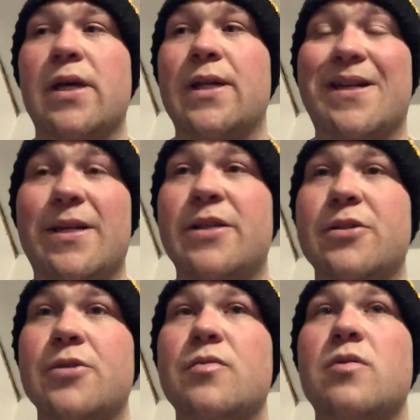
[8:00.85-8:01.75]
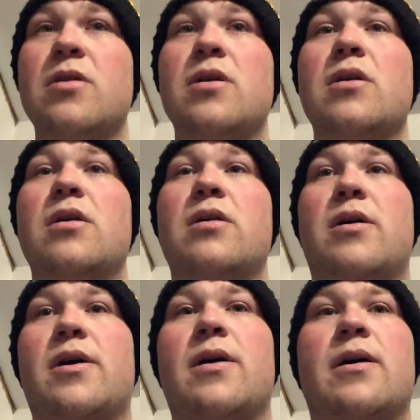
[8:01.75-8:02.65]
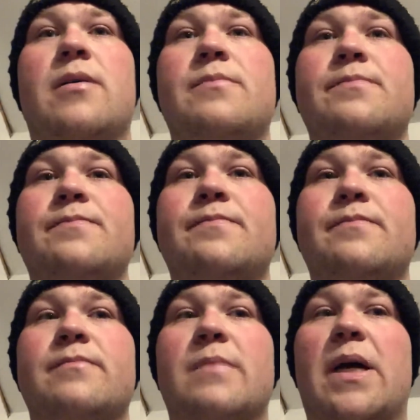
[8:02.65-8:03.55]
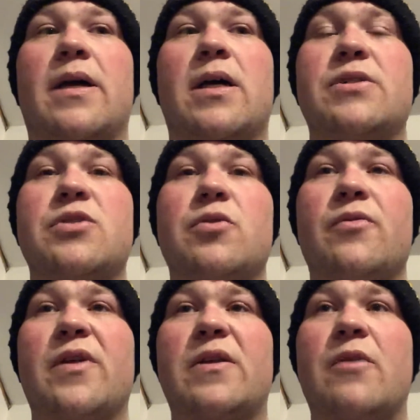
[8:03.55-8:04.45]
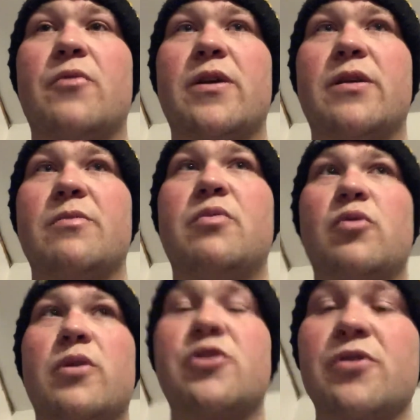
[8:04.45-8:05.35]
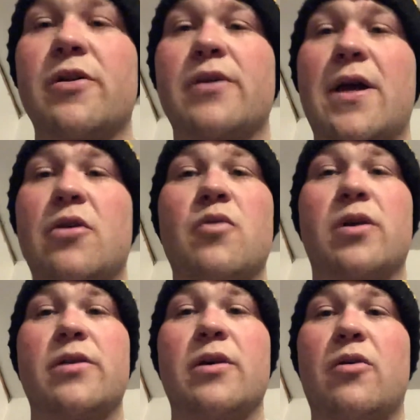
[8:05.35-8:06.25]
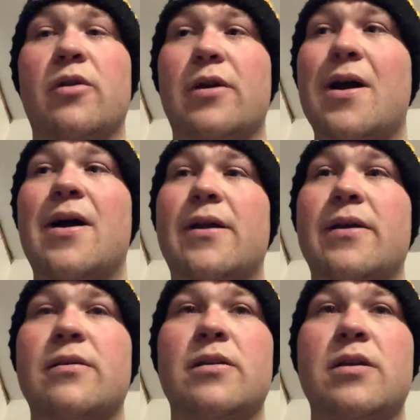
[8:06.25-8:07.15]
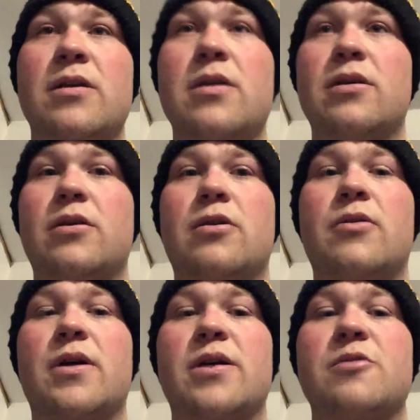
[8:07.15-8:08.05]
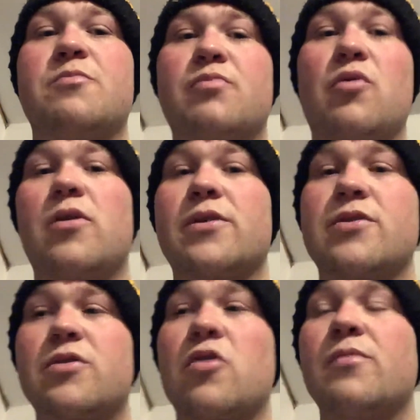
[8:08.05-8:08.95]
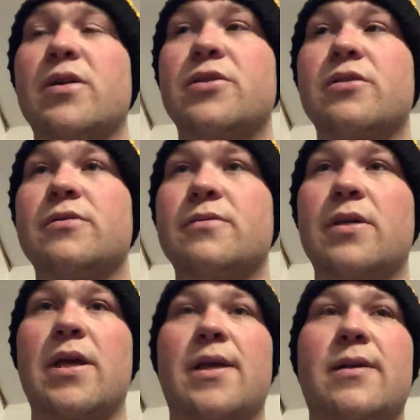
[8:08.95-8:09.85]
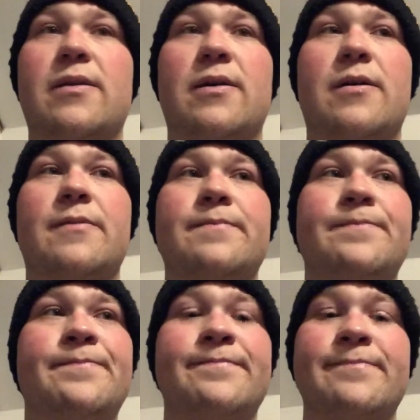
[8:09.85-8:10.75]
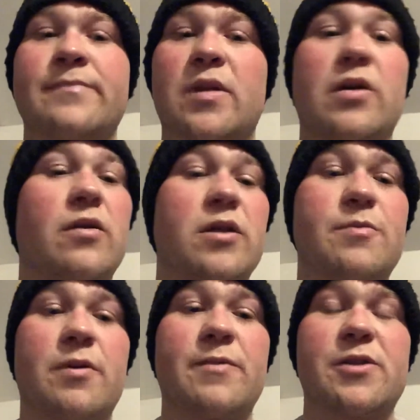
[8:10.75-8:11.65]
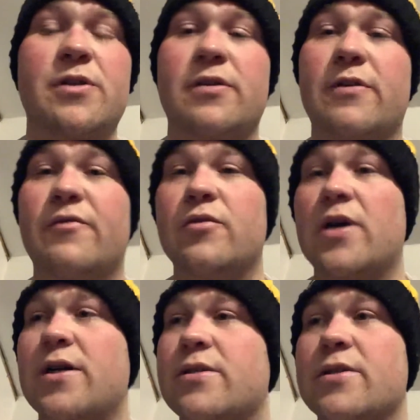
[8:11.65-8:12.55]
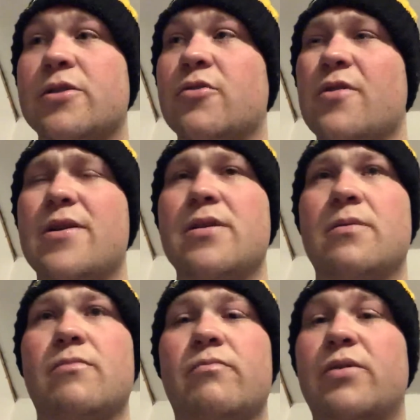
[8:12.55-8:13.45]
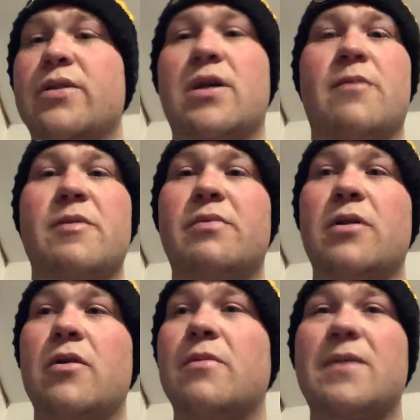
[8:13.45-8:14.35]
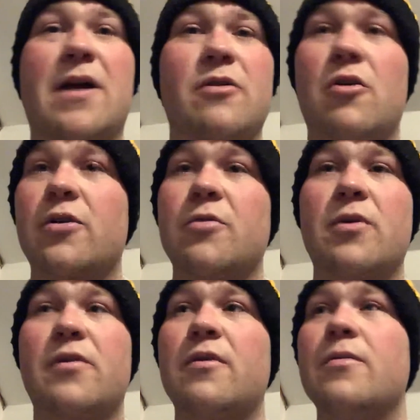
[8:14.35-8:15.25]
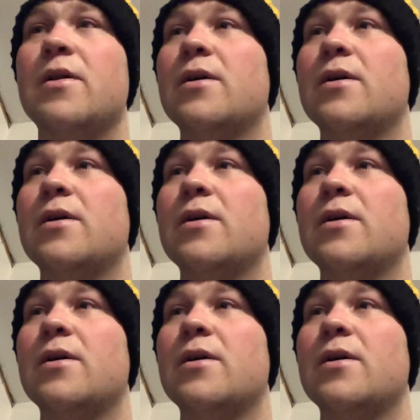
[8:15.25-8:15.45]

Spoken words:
and they need to. I just don't think that we can pull the trigger that quickly on a guy that, you know, has brought us so much, and, you know, that's pretty much it. If you guys disagree, please comment below. I'm down to argue with you.